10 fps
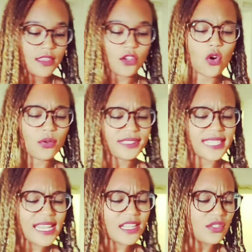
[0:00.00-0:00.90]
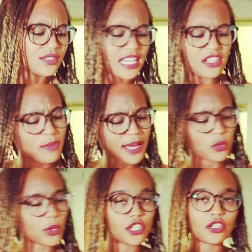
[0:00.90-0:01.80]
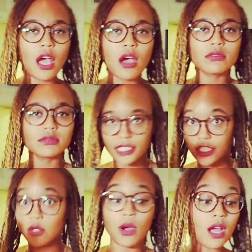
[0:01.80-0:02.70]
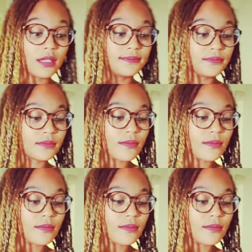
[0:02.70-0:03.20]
The old saying goes that no matter where you go, there you are.